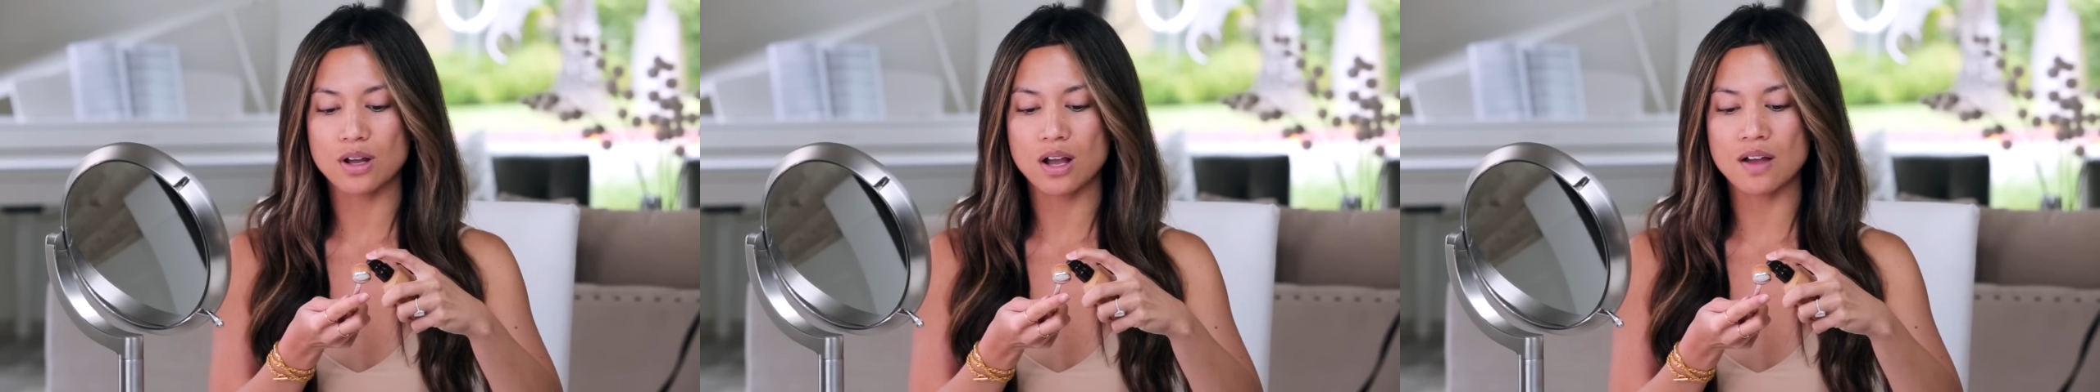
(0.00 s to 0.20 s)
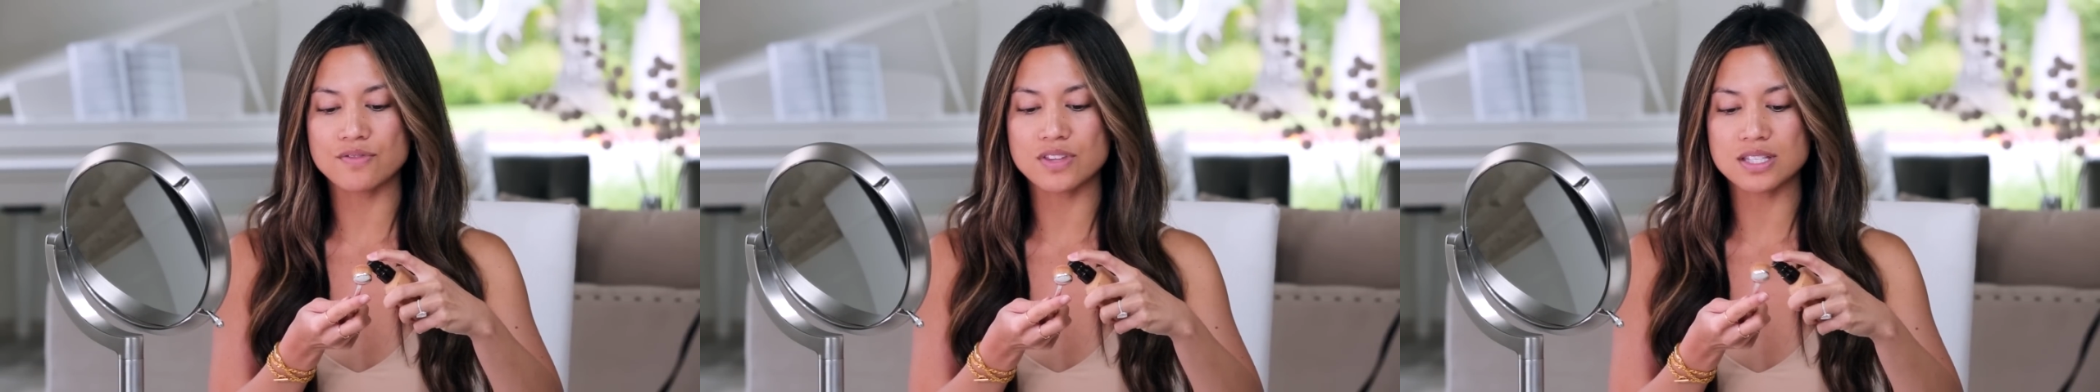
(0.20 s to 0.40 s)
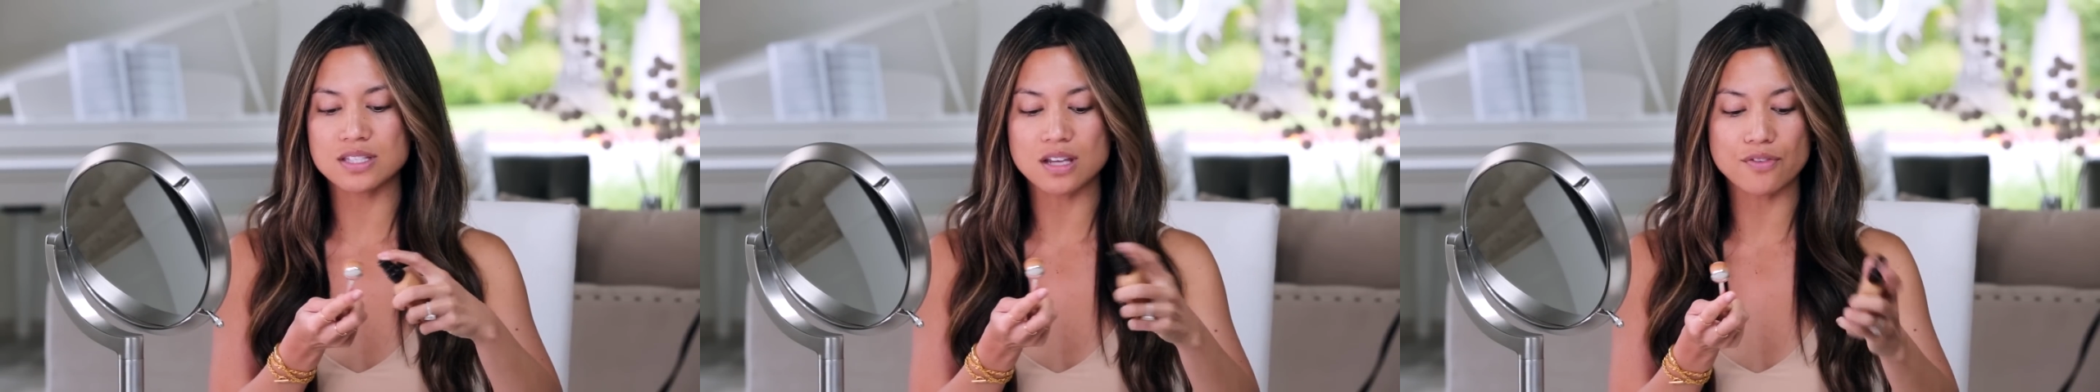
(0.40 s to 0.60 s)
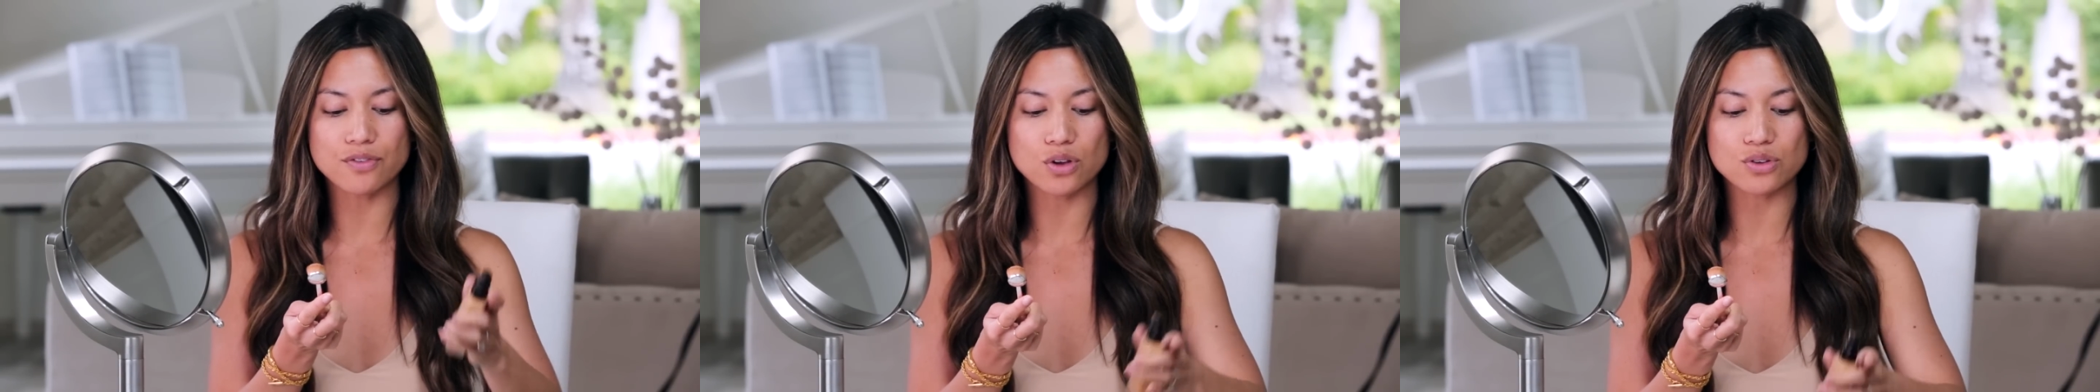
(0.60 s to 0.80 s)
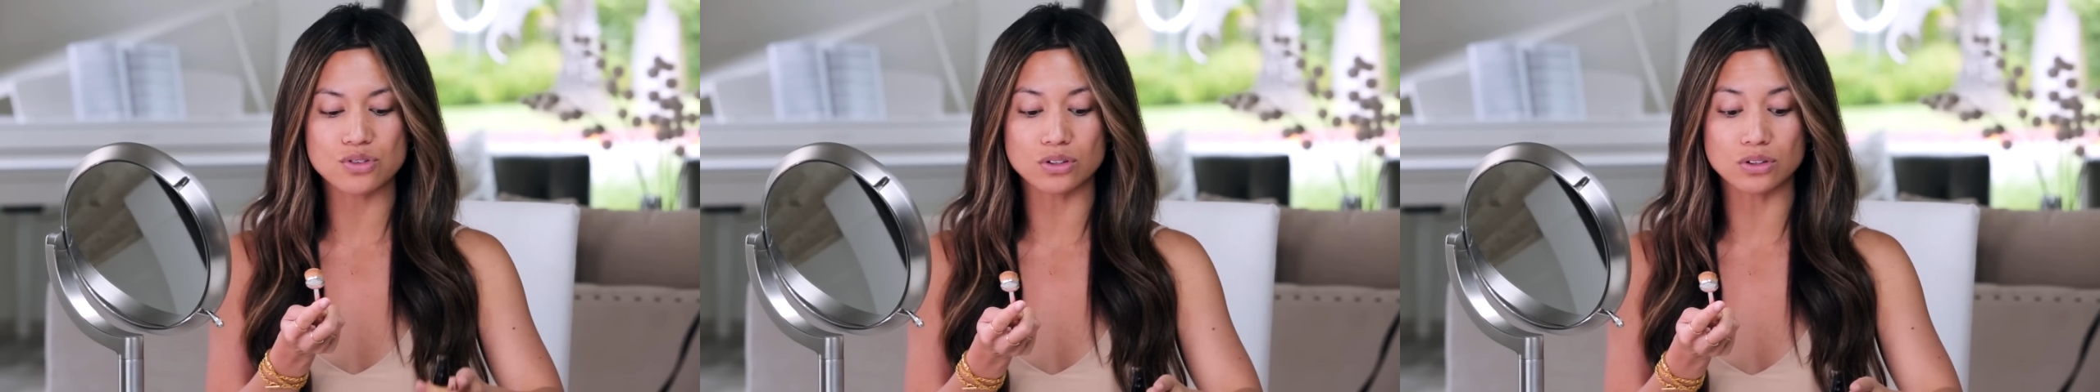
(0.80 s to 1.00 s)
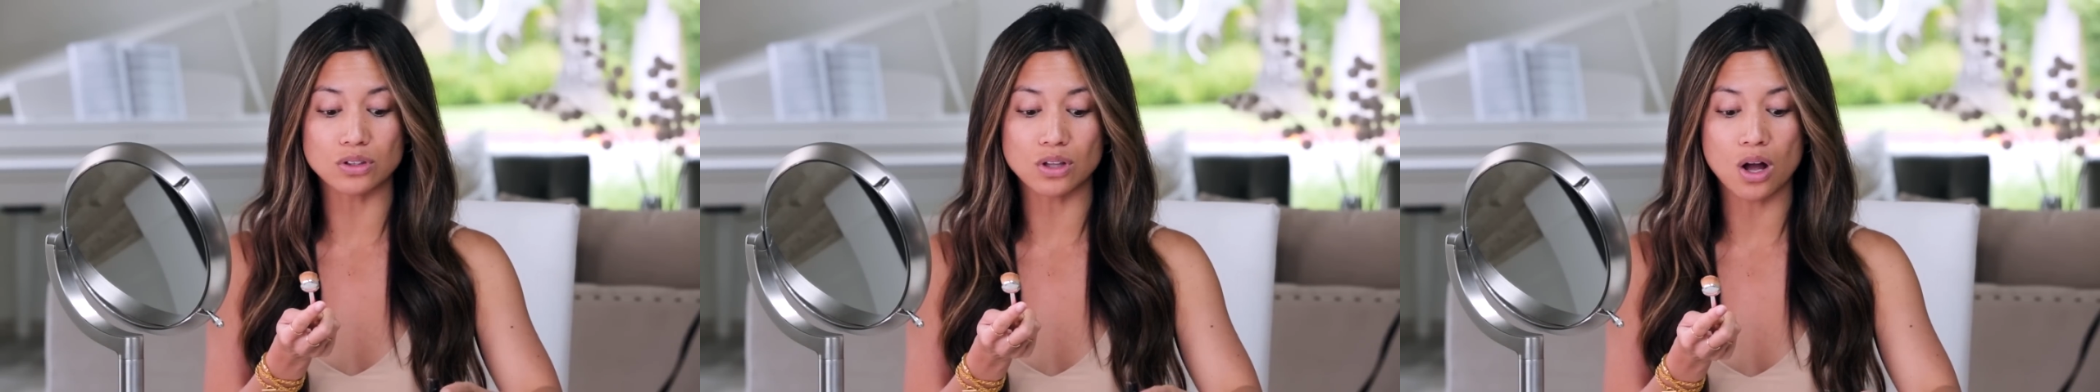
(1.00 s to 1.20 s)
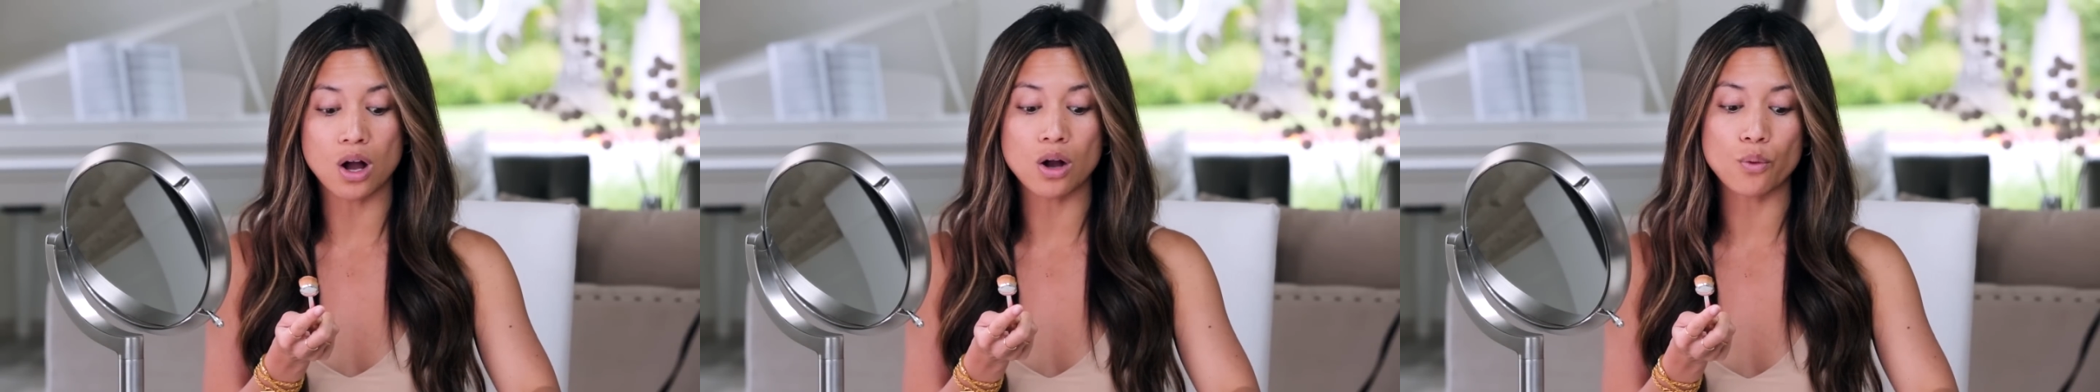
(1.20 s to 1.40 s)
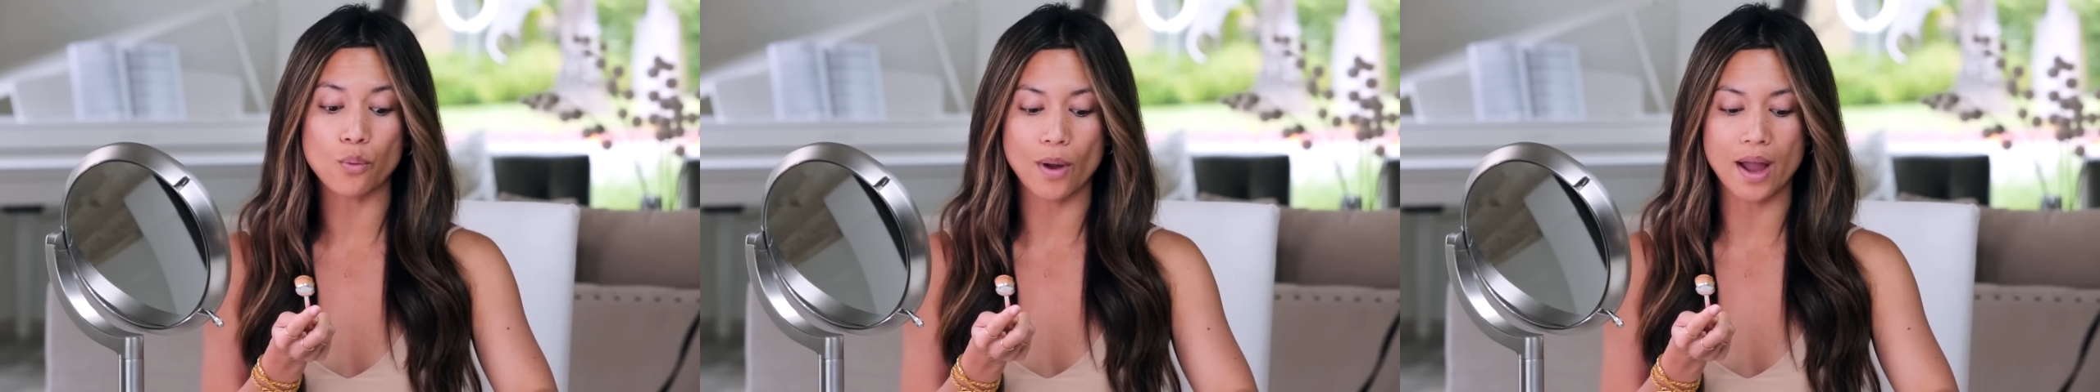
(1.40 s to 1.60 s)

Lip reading: of this stuff goes a long